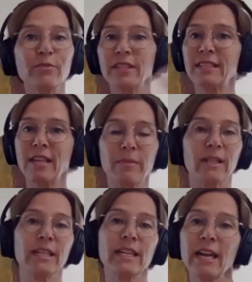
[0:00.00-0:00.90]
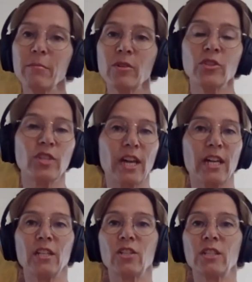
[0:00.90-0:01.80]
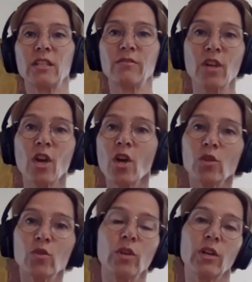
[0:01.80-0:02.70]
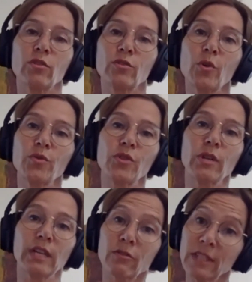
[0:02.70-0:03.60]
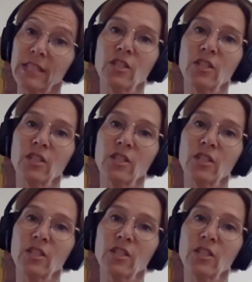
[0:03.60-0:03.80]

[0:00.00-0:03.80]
For example, in Cambridge, there are initiatives to increase the